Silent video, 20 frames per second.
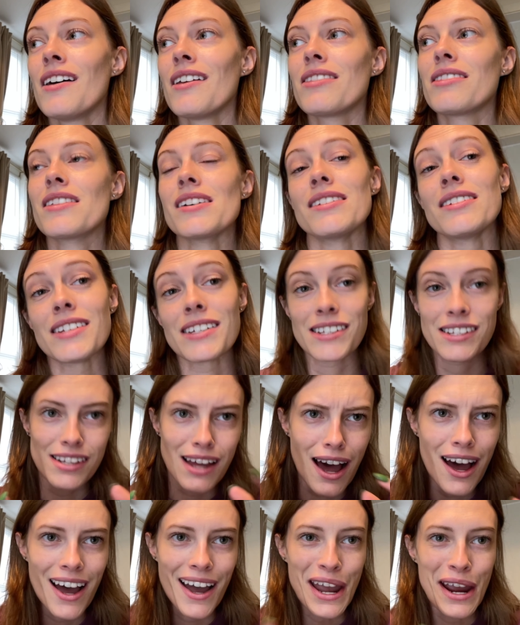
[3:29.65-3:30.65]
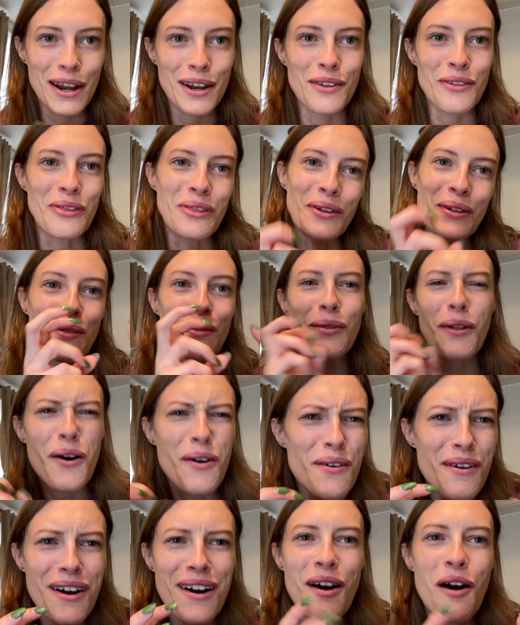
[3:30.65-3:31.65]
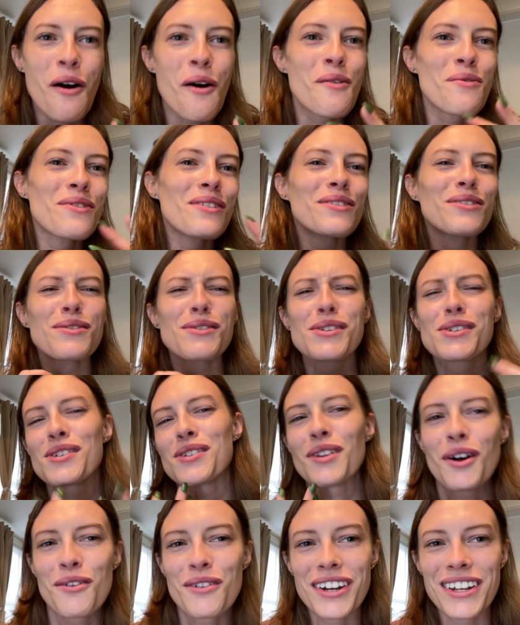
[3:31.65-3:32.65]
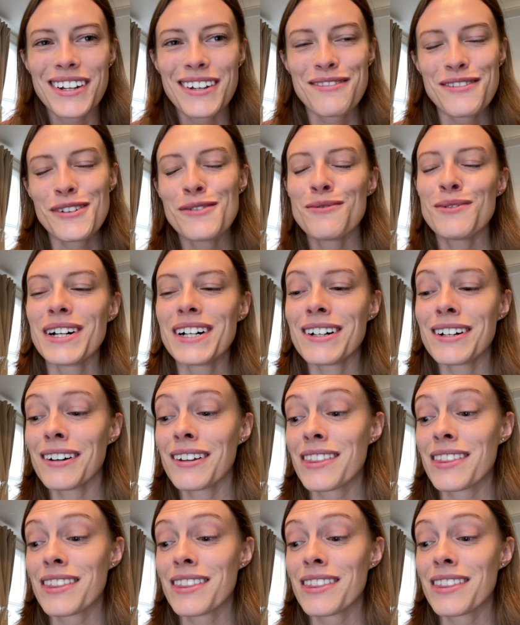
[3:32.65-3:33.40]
the design, the logo, the little slogan, if you will,